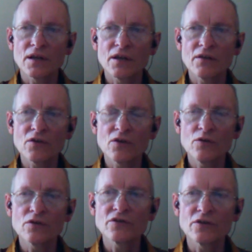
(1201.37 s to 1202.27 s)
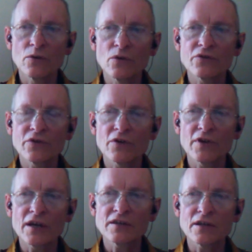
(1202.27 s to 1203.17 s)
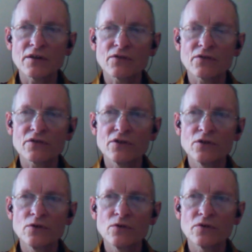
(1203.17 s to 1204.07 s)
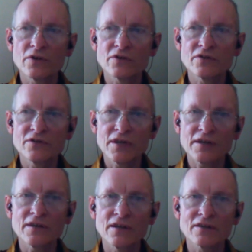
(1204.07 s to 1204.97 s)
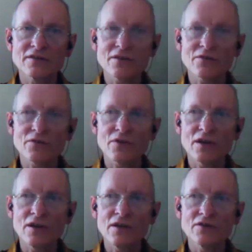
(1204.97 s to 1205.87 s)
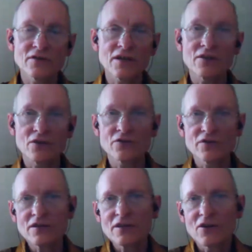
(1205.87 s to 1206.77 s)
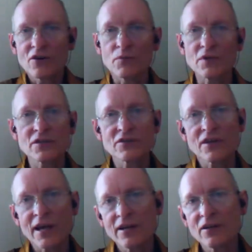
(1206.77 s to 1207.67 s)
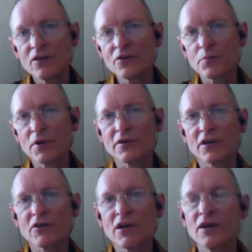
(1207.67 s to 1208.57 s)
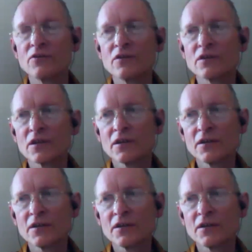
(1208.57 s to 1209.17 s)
And of course you also get it through the steadiness of the seat you're sitting on, which is held by the ground.